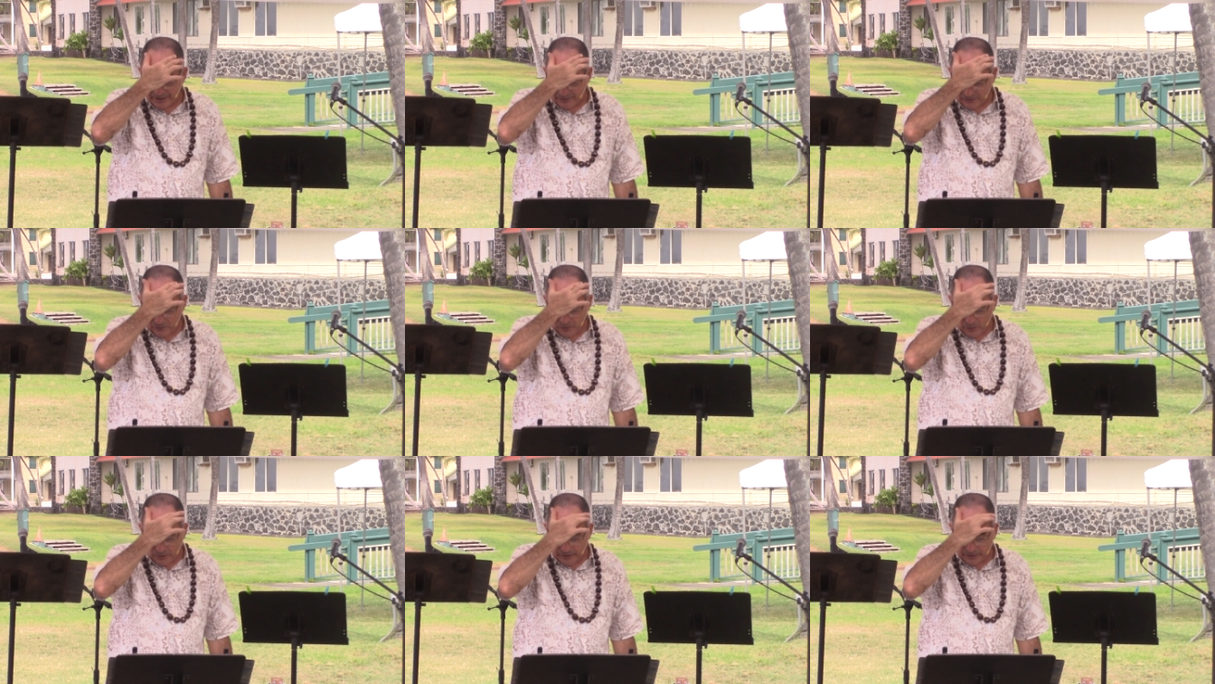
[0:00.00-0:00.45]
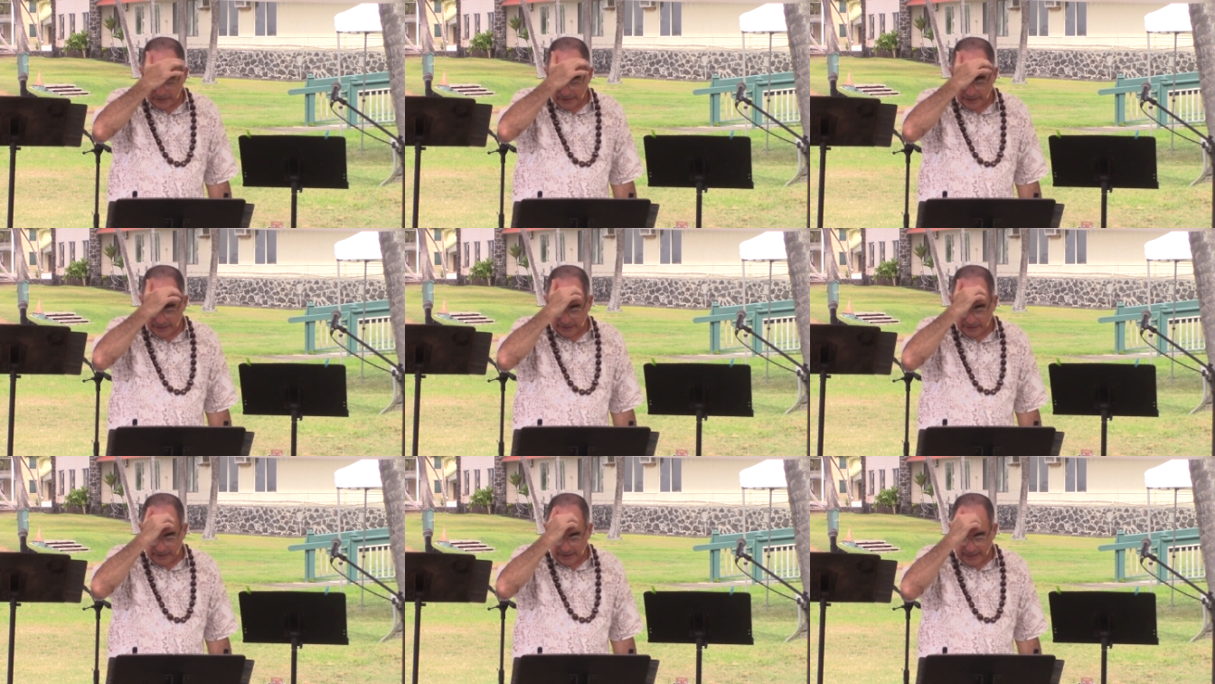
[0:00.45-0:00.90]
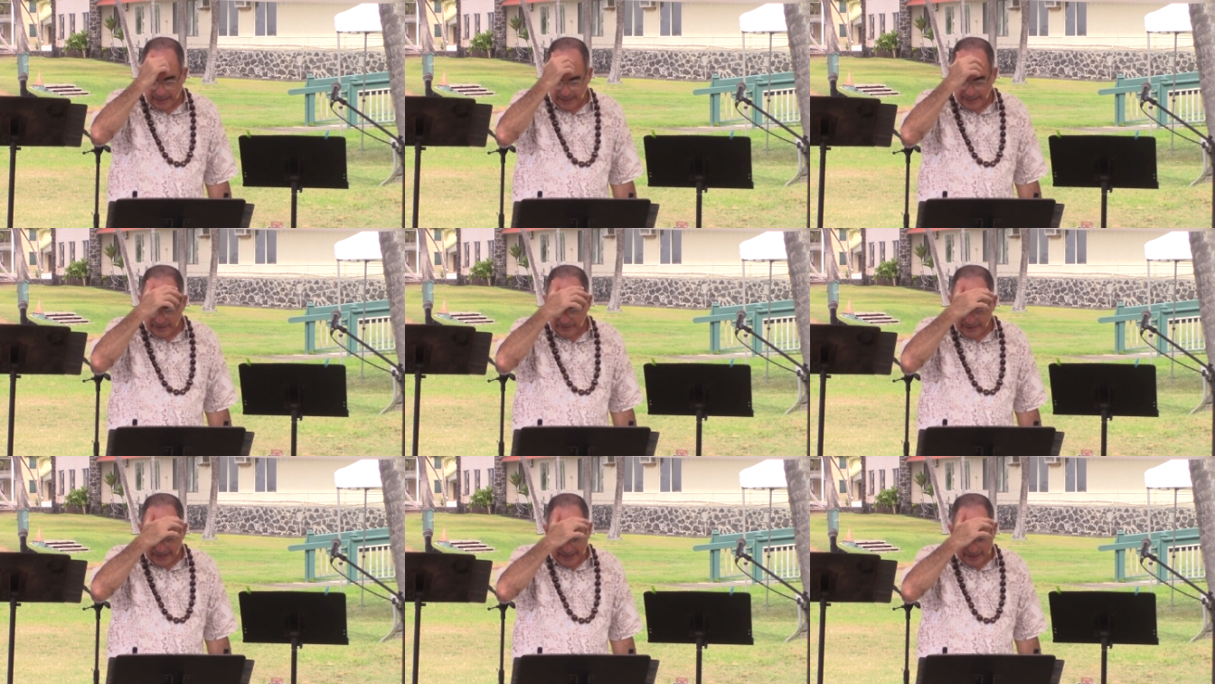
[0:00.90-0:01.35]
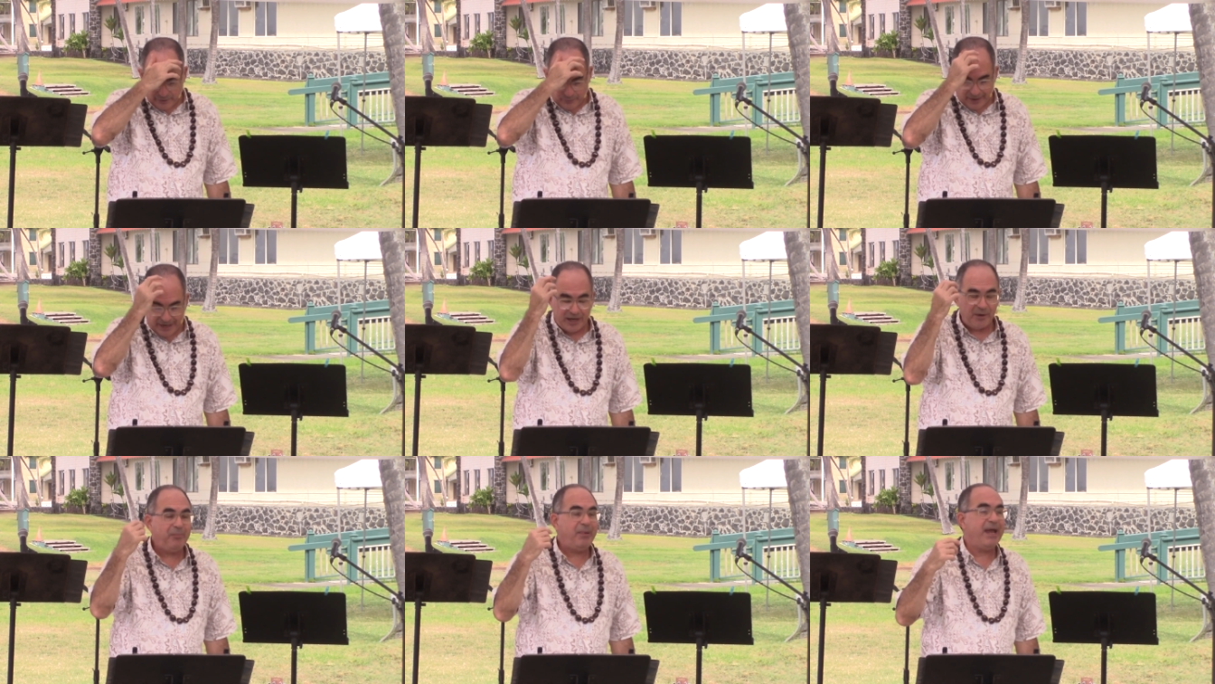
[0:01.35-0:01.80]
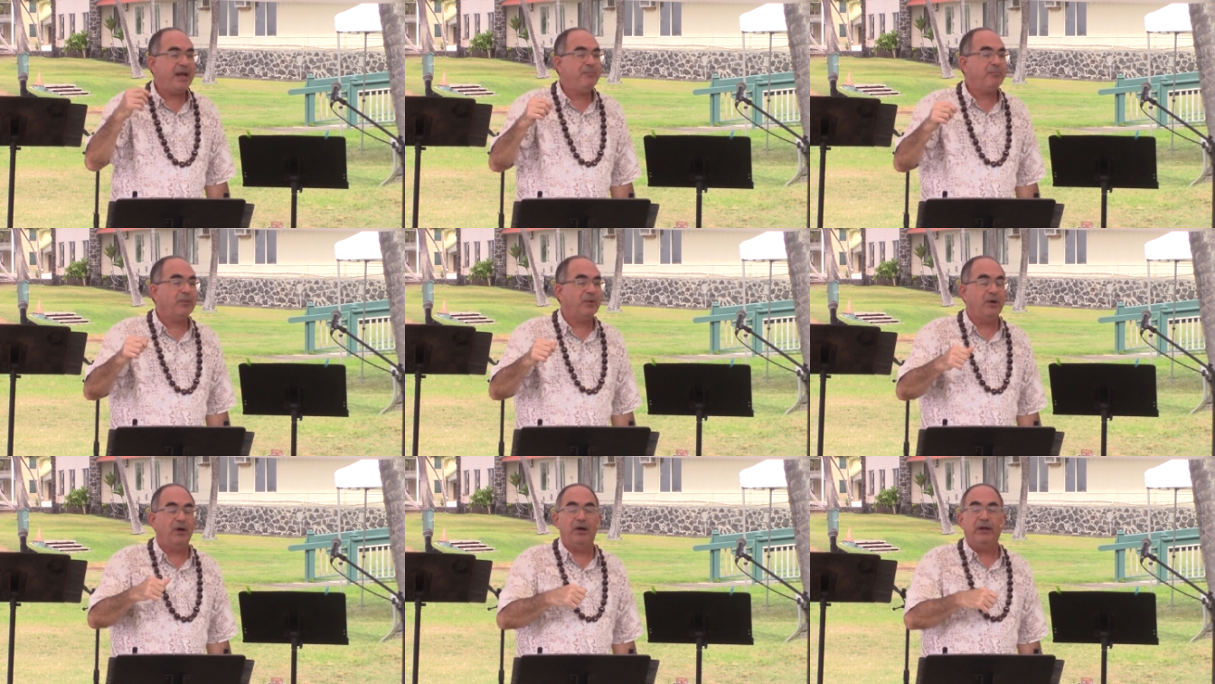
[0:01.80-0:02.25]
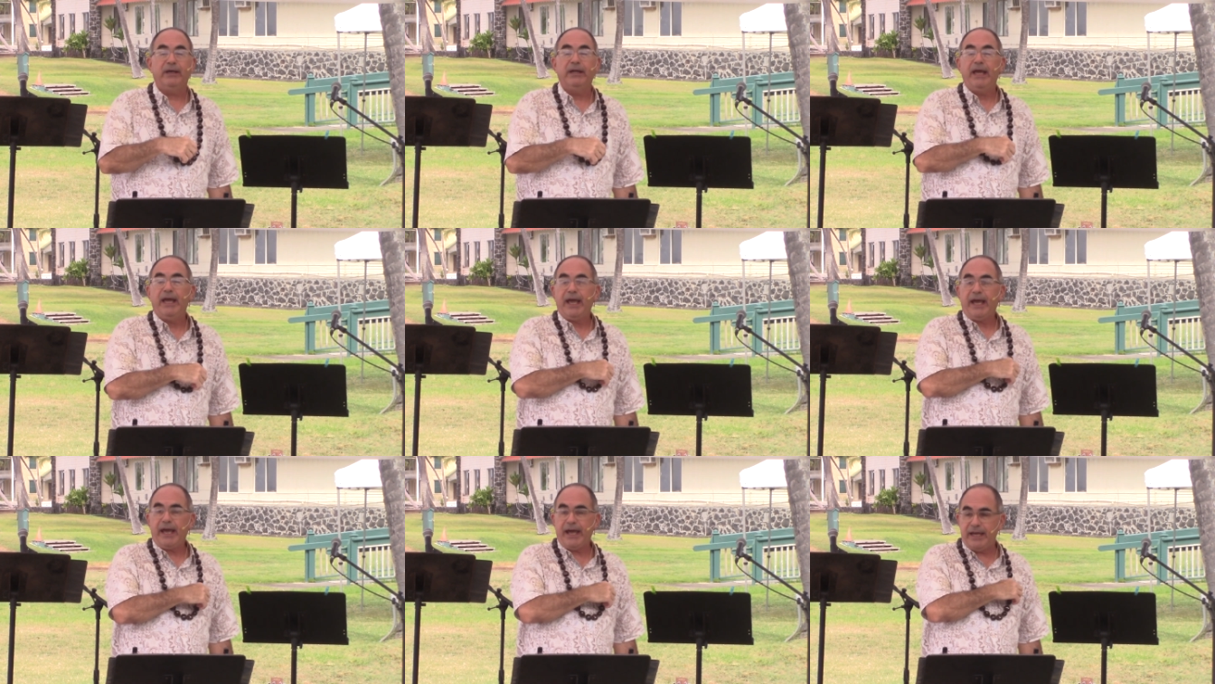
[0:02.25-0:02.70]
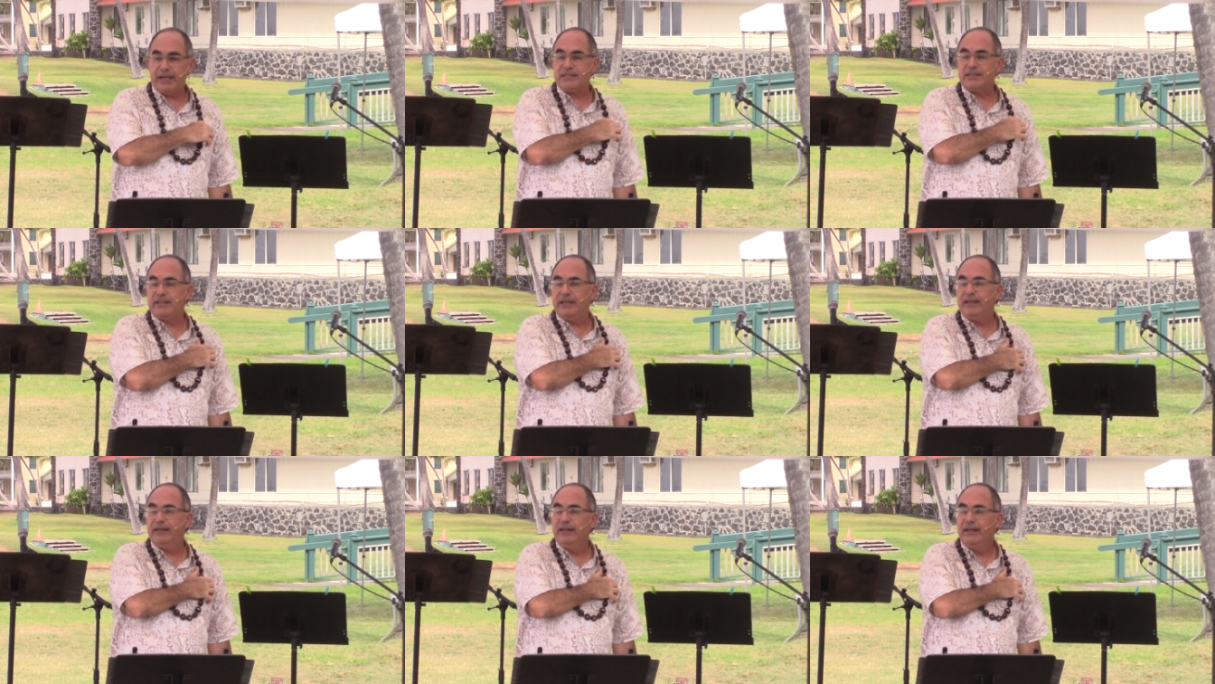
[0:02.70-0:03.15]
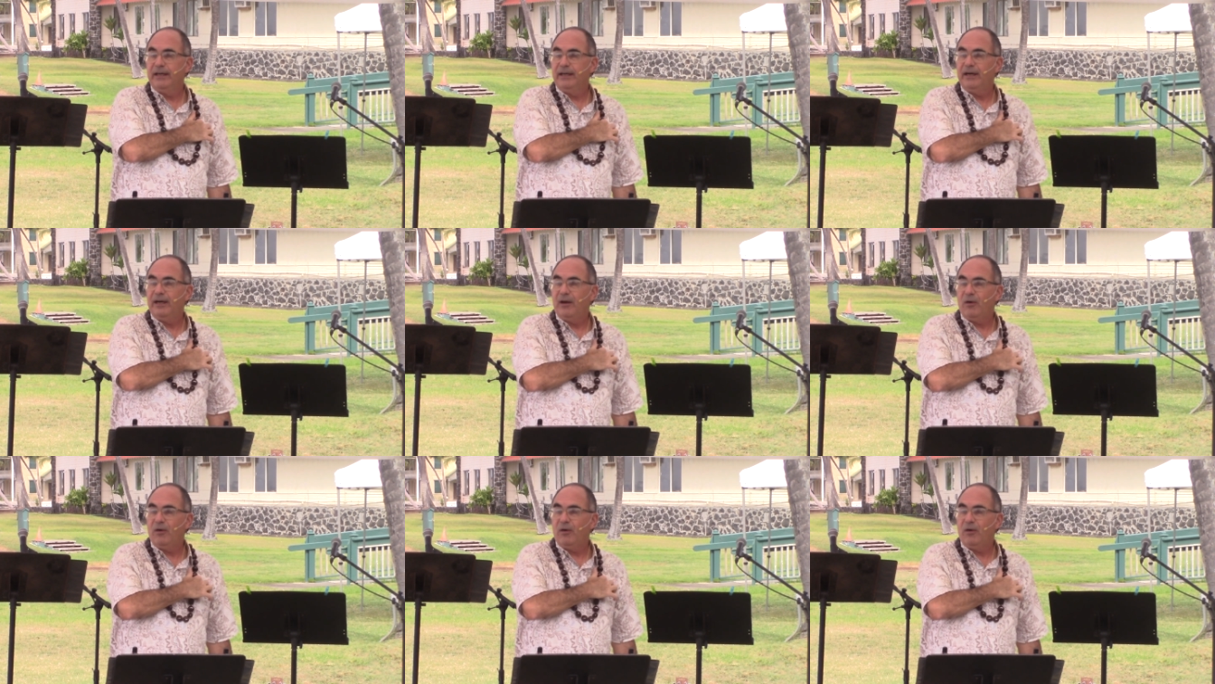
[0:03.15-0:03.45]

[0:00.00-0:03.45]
by the Lord that I had to write a paper on chesed